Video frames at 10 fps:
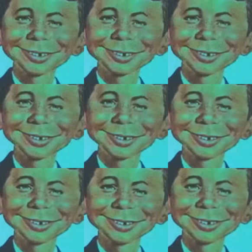
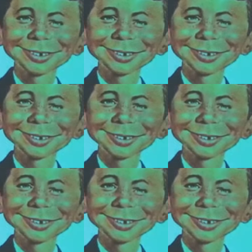
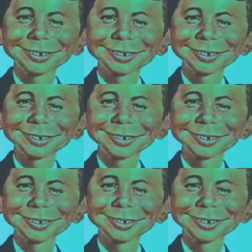
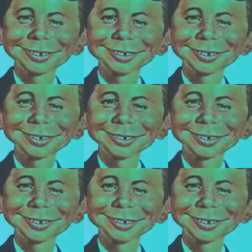[no speech]